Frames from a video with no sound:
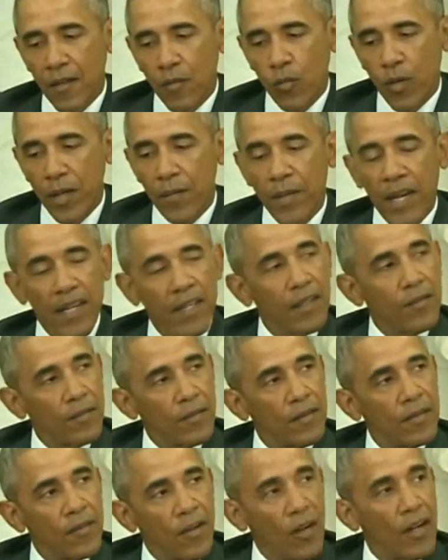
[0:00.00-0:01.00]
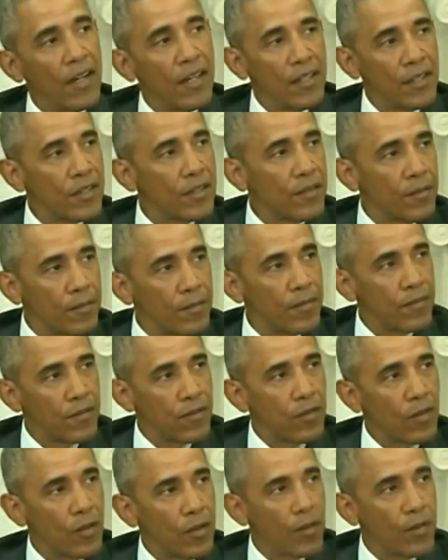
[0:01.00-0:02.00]
We make it very easy
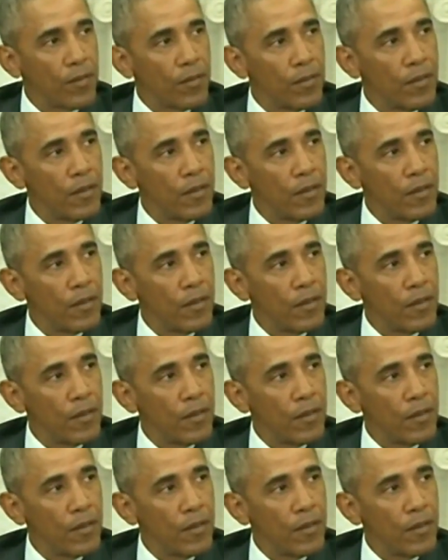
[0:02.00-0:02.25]
for